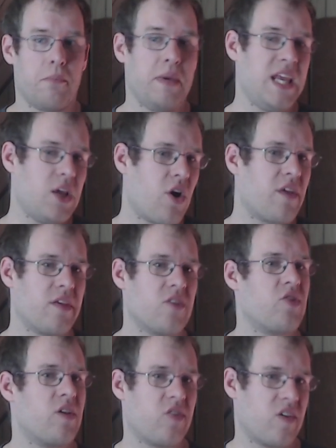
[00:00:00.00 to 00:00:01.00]
Meteor,
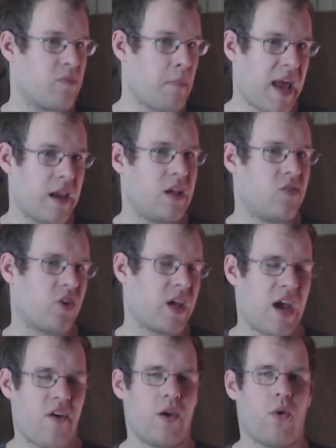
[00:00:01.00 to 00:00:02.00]
this is his meta. He's a
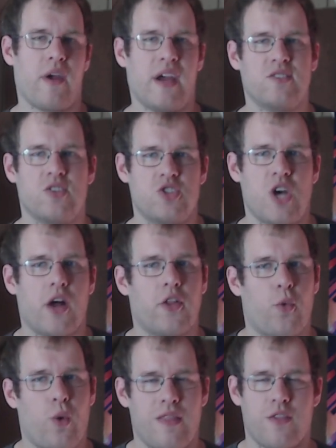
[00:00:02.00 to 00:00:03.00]
carry-oriented
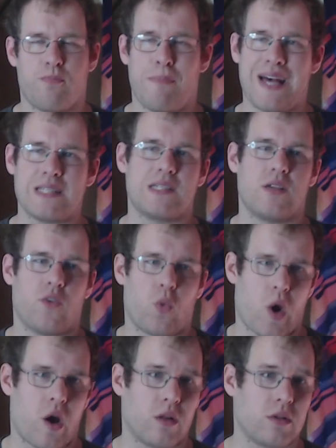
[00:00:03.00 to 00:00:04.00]
jungler, one of the best in the
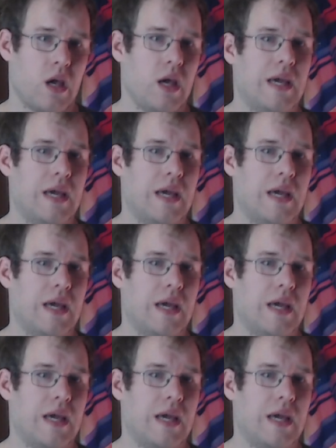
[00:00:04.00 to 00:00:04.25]
world,